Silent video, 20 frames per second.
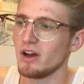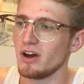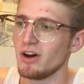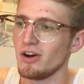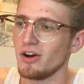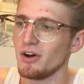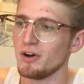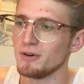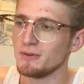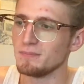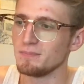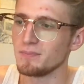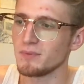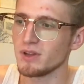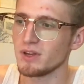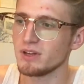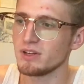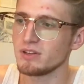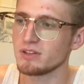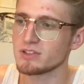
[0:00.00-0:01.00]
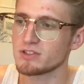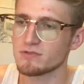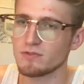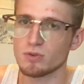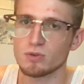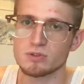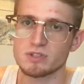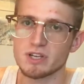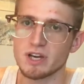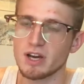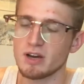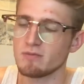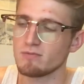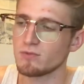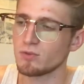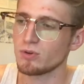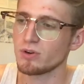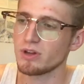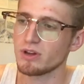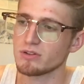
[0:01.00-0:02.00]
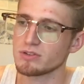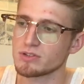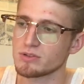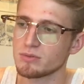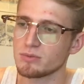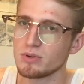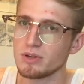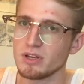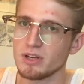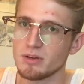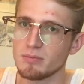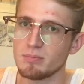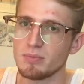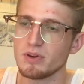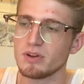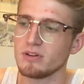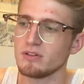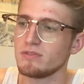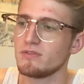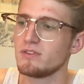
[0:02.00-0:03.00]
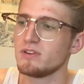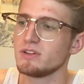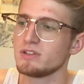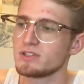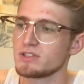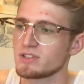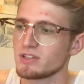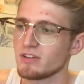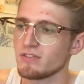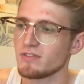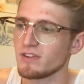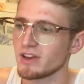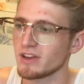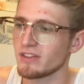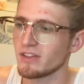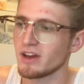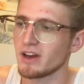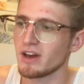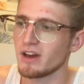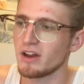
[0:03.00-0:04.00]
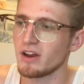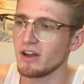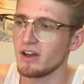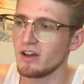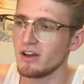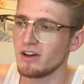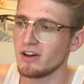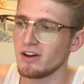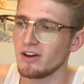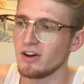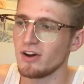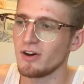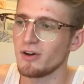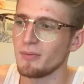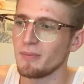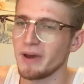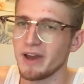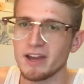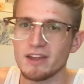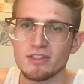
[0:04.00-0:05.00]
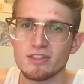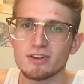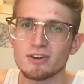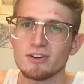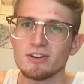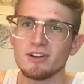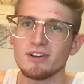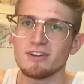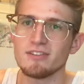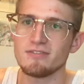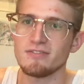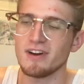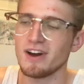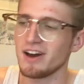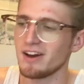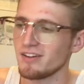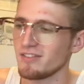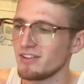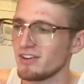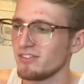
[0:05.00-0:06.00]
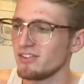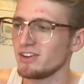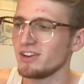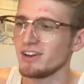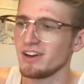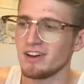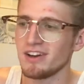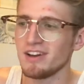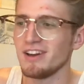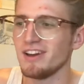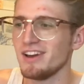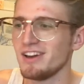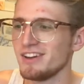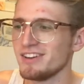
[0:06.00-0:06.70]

Um, it is full time, 40 hours a week, benefits, stuff like that. 8:30 um, to 5 every day.